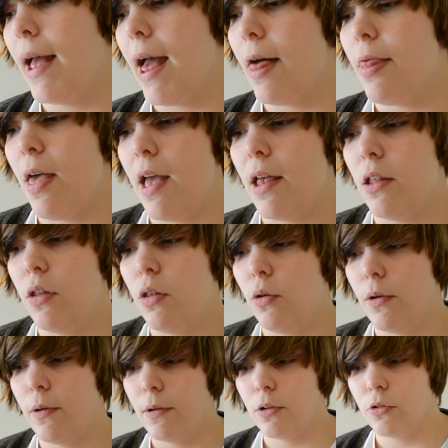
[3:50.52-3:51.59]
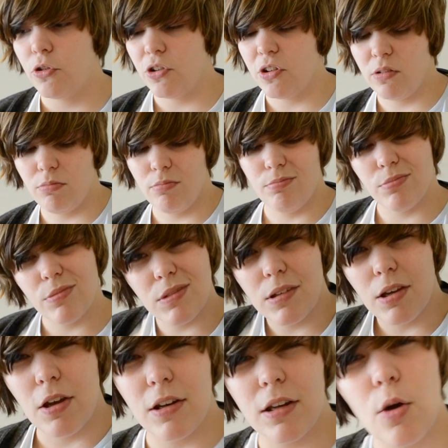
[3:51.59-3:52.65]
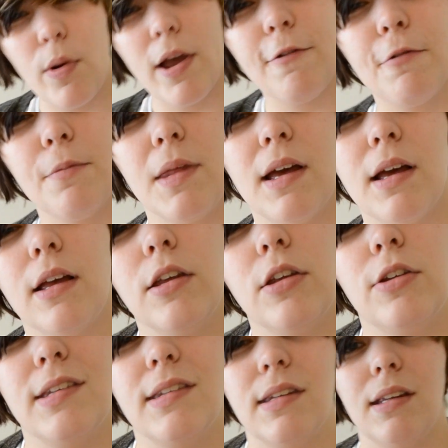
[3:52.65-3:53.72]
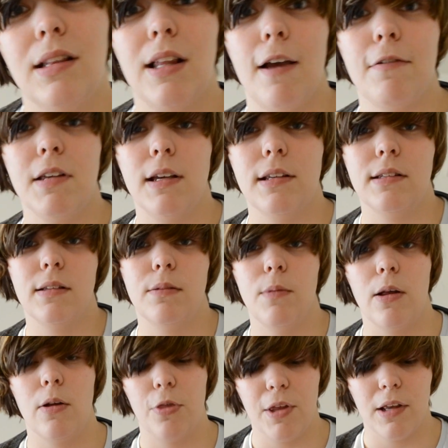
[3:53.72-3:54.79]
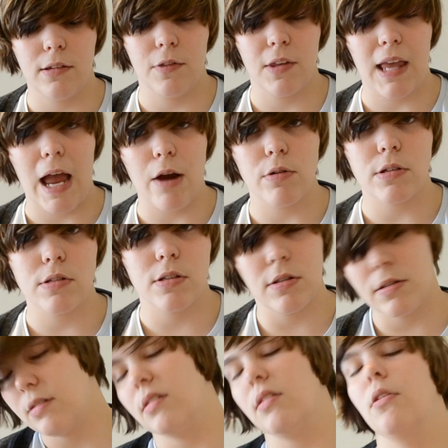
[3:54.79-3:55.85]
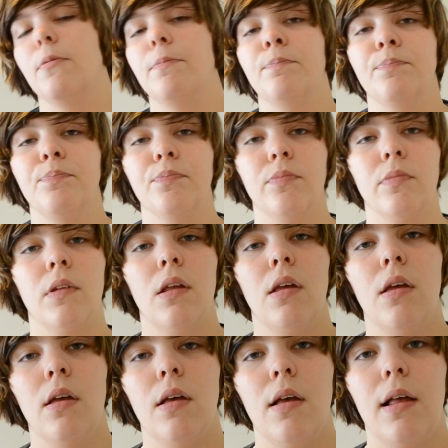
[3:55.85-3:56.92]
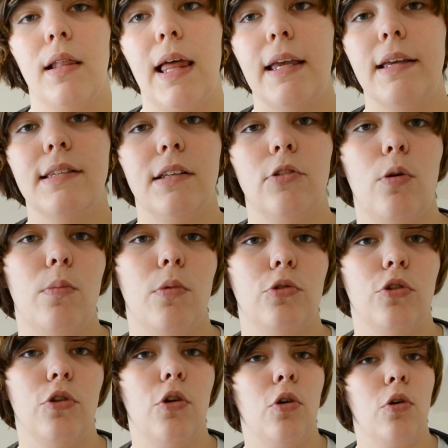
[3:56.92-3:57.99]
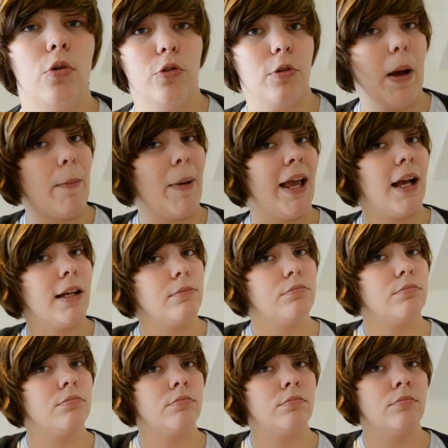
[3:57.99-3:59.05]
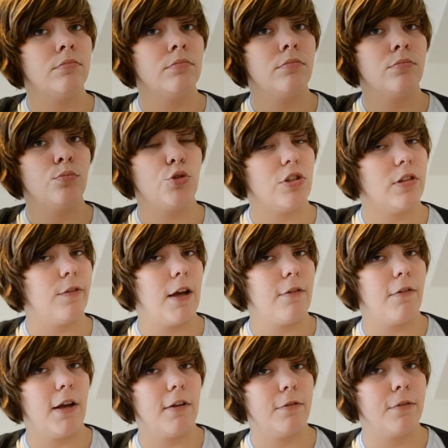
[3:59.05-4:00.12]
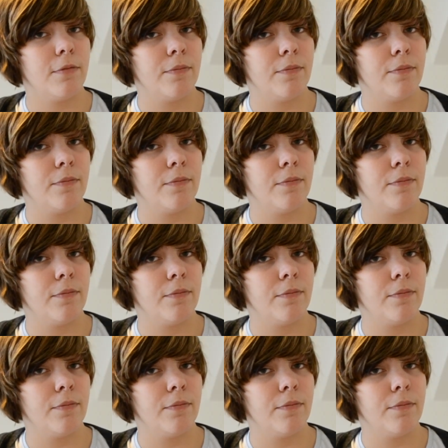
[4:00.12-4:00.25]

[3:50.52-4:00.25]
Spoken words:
And then, just turning away from that, you see life-size things of the characters. Like you see Dumbledore, who's about my height, which is 5'5".